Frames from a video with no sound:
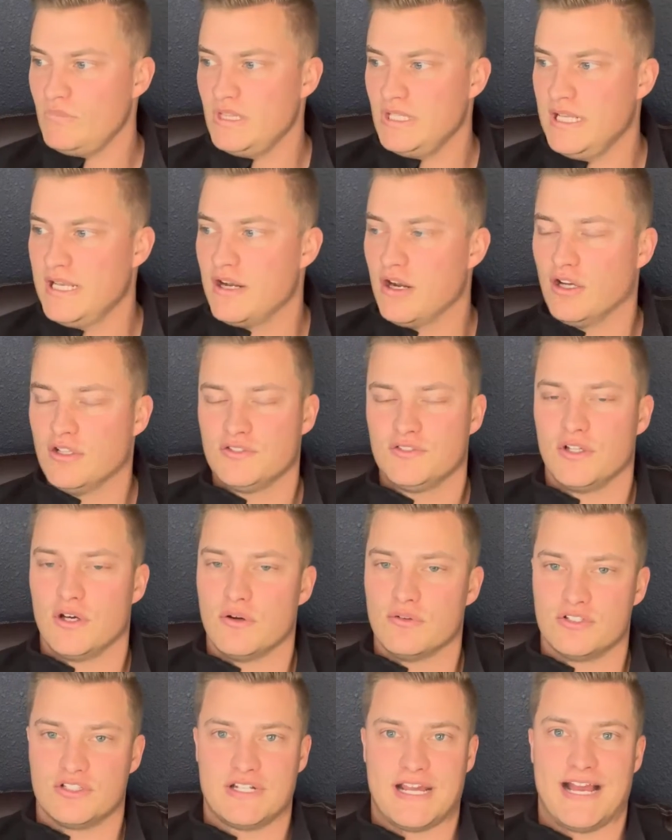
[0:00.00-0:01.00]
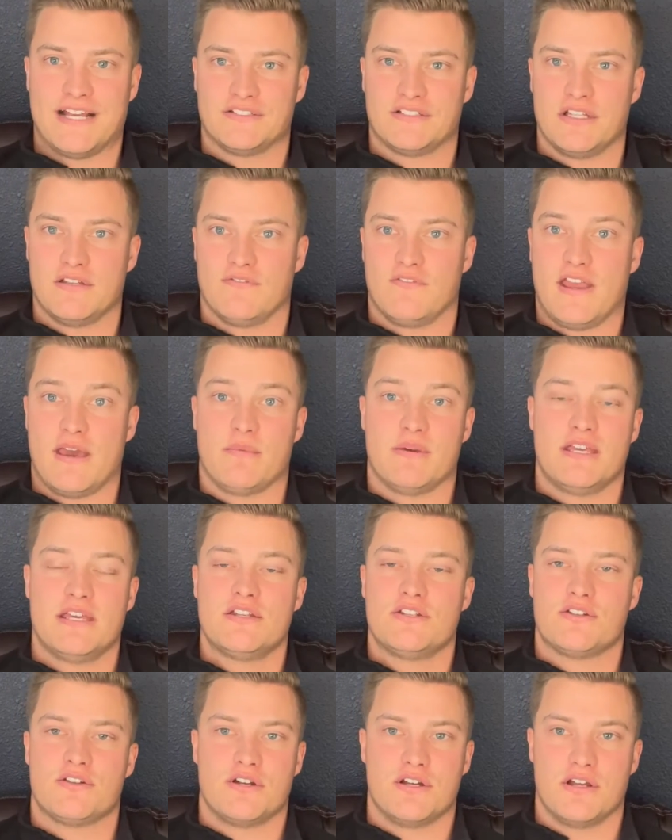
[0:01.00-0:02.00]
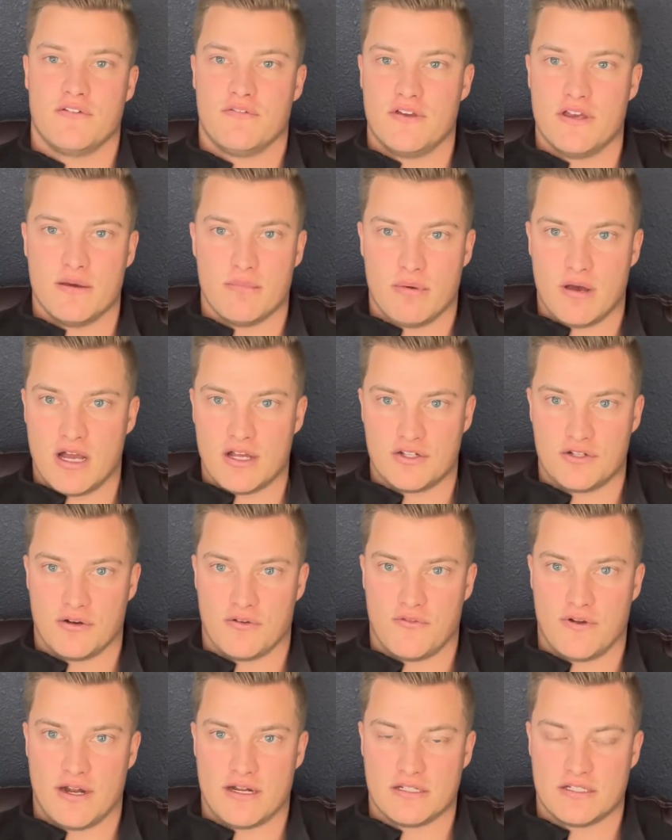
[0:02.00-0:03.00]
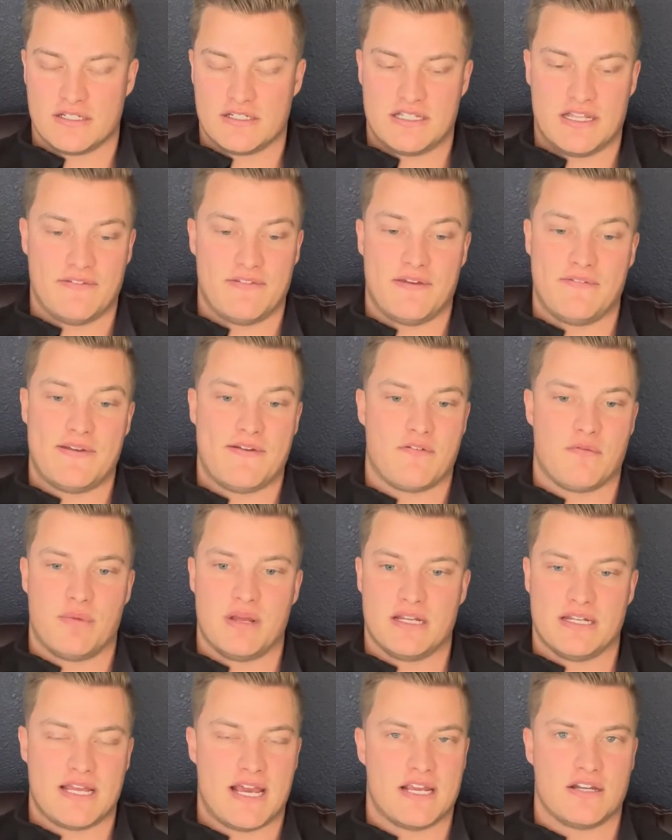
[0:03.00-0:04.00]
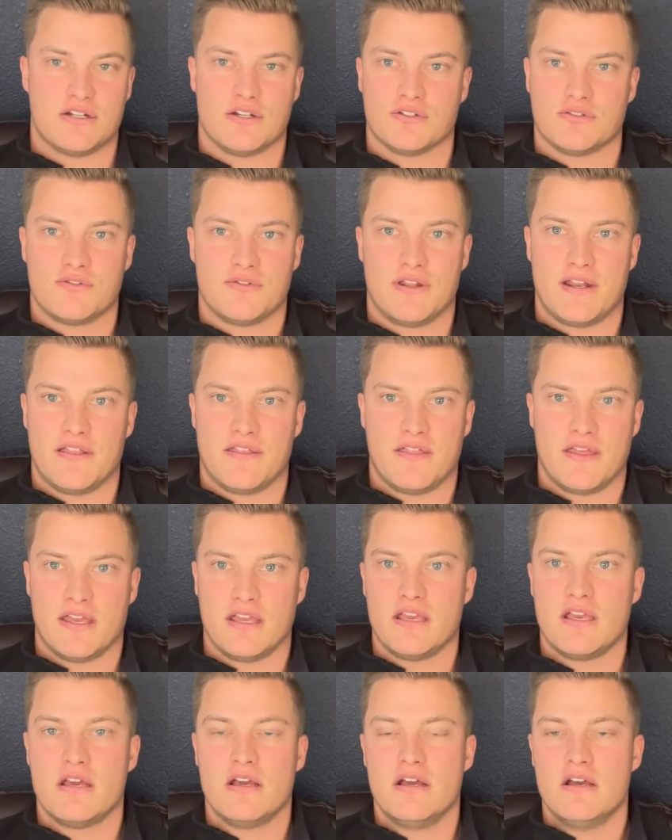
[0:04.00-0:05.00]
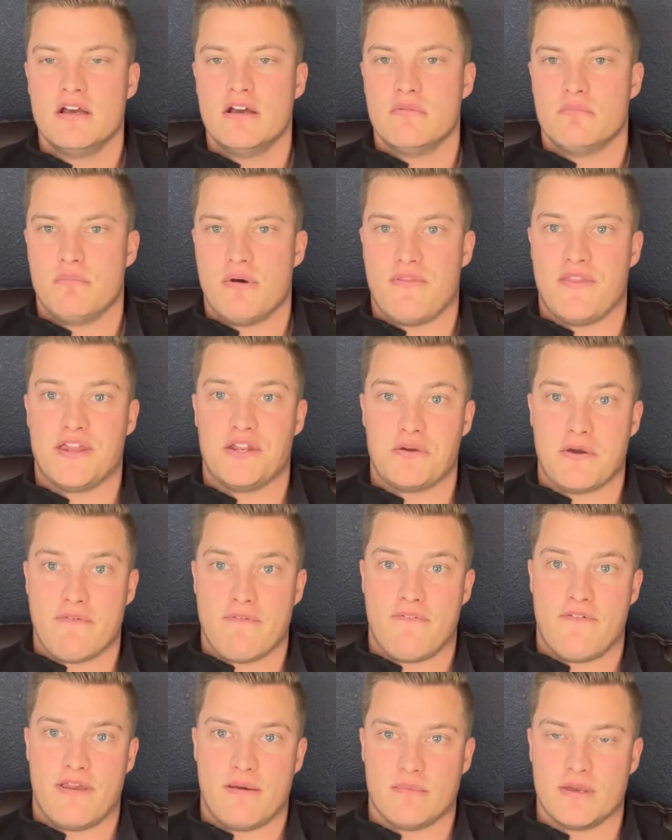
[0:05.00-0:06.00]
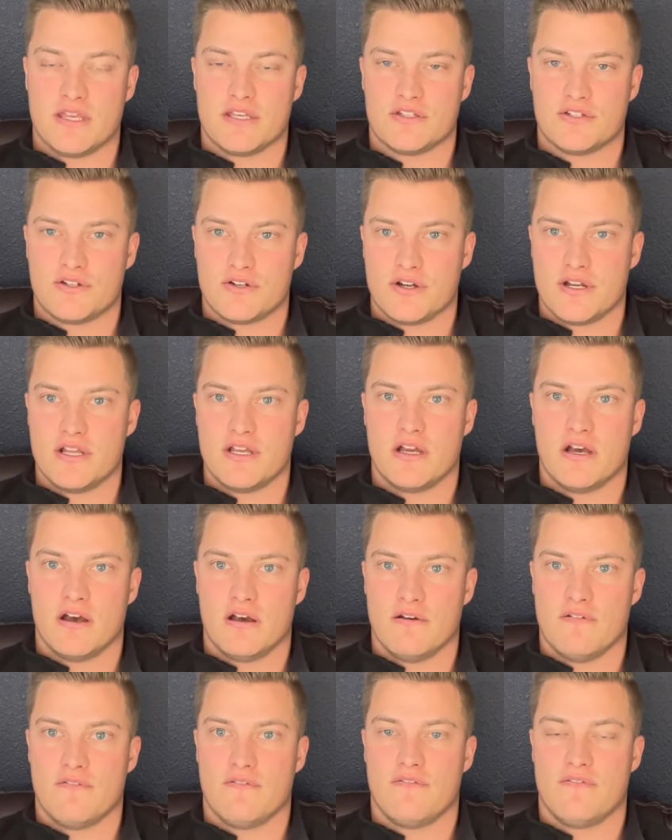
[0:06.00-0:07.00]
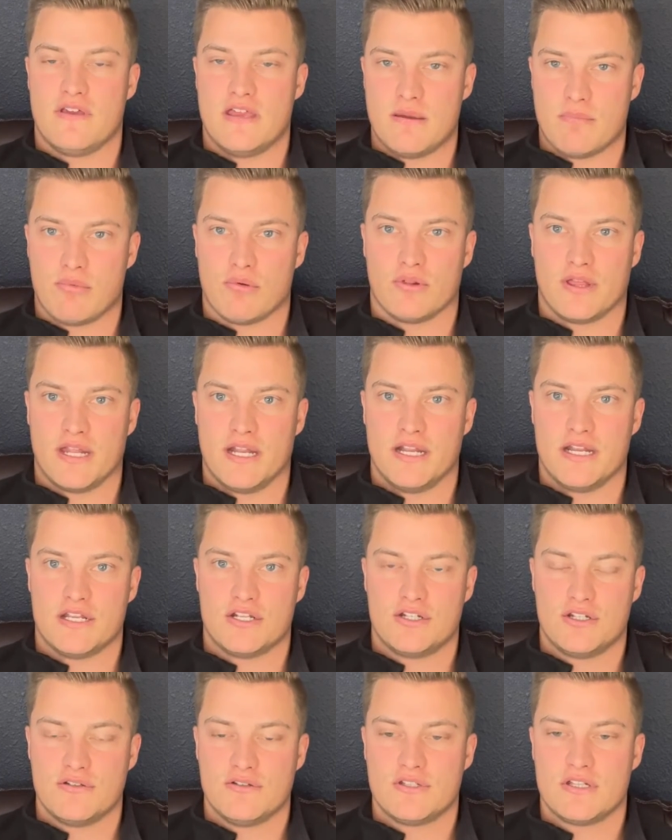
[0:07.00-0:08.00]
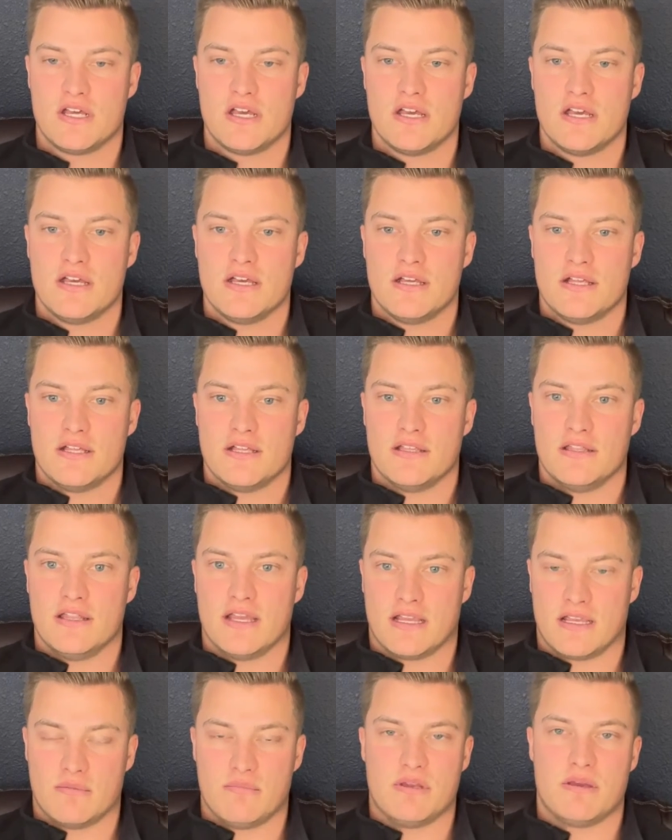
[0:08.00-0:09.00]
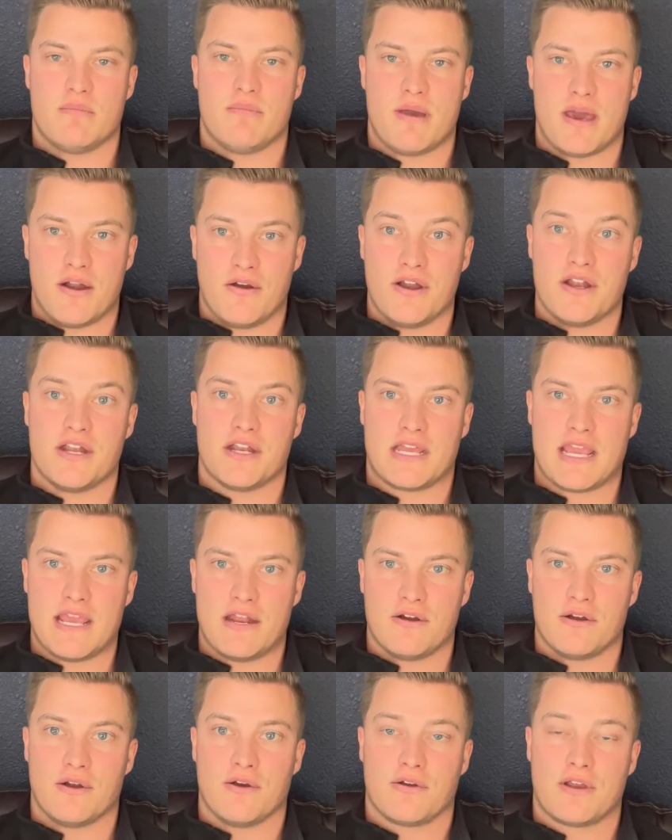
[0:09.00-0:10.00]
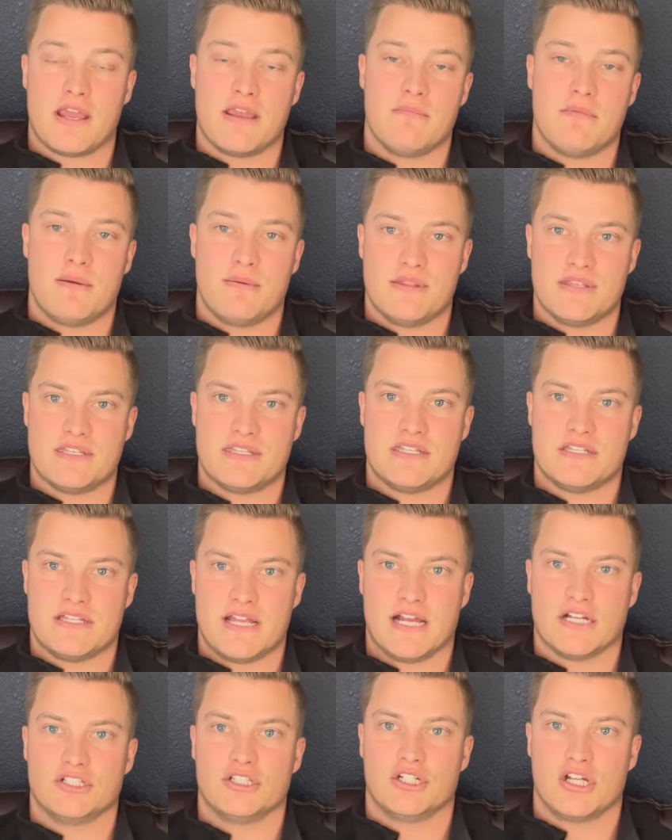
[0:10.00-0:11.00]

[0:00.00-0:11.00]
And also just asking family history of hip osteoarthritis. Let's say they've never been diagnosed with anything, but they do have a family history of hip-related issues. That could be a better indicator, okay, maybe this is actually